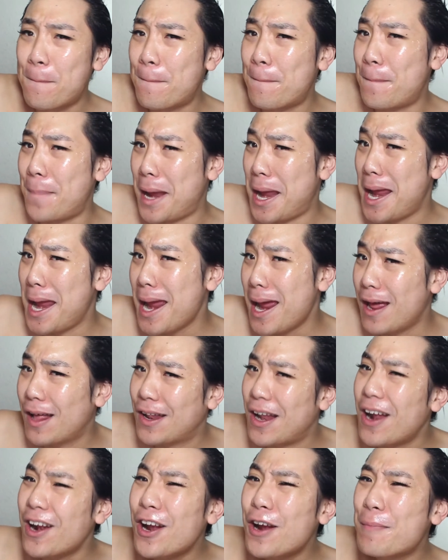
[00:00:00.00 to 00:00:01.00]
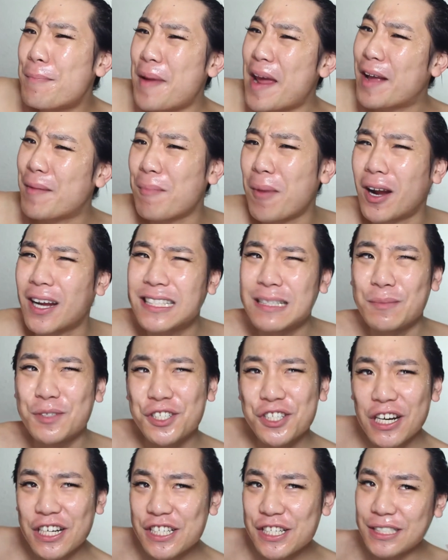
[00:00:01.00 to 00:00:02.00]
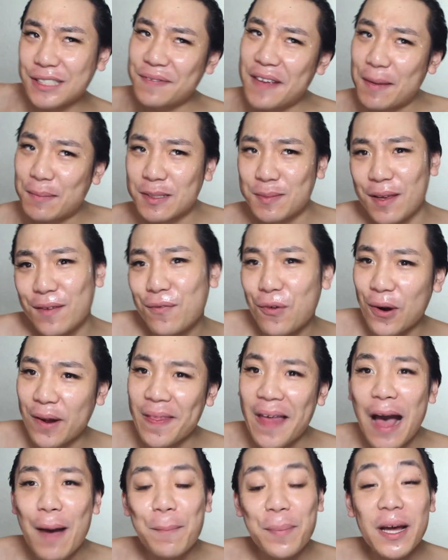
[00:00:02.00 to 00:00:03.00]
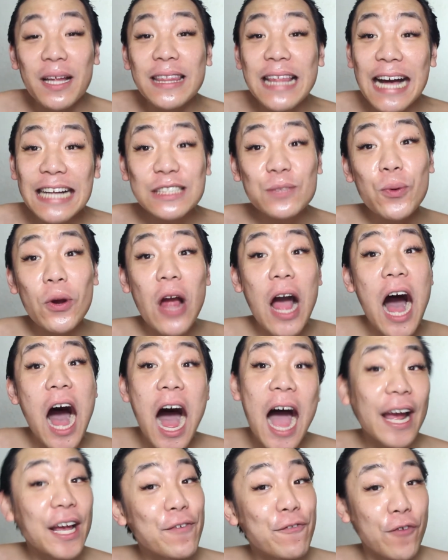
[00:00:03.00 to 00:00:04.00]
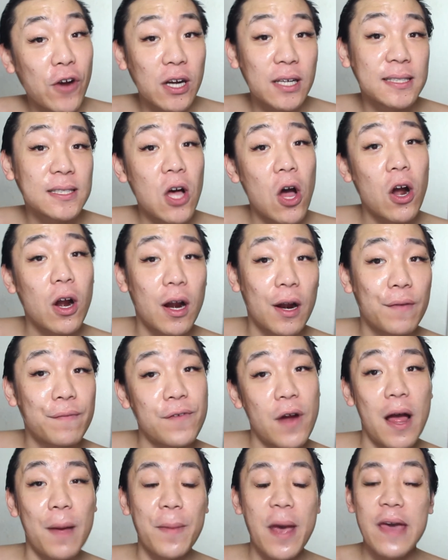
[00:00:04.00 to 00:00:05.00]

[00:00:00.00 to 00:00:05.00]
big, not her big mark, because I'm sure she was famous before that, but that's where I first saw her from.